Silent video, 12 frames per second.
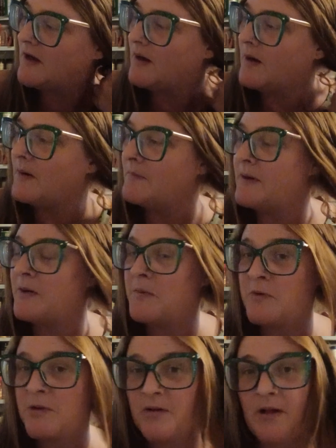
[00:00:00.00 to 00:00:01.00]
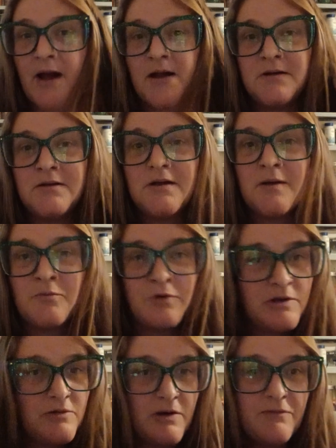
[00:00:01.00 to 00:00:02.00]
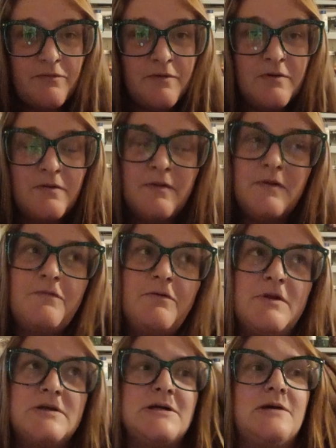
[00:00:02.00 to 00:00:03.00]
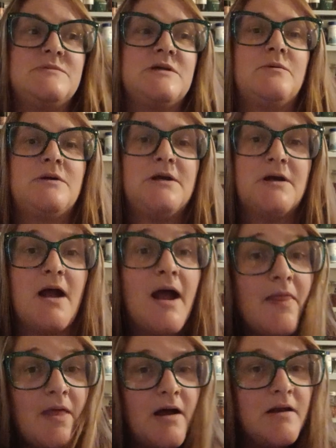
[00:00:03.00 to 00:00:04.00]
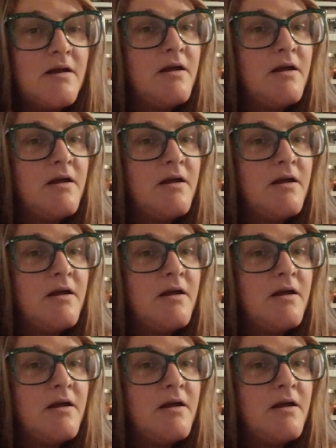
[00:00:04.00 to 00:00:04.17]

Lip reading: And I'm really glad. I'm really grateful for the times that we had that.